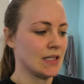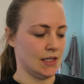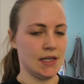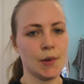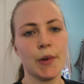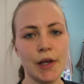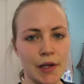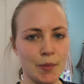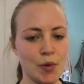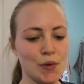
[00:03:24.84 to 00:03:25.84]
You deal with
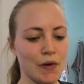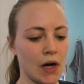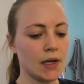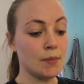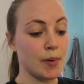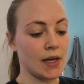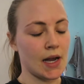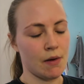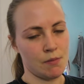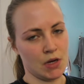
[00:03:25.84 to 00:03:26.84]
it, you move on, but
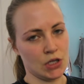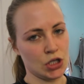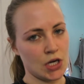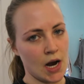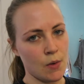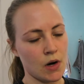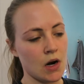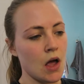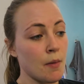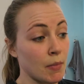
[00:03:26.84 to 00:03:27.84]
now I'm gonna shower.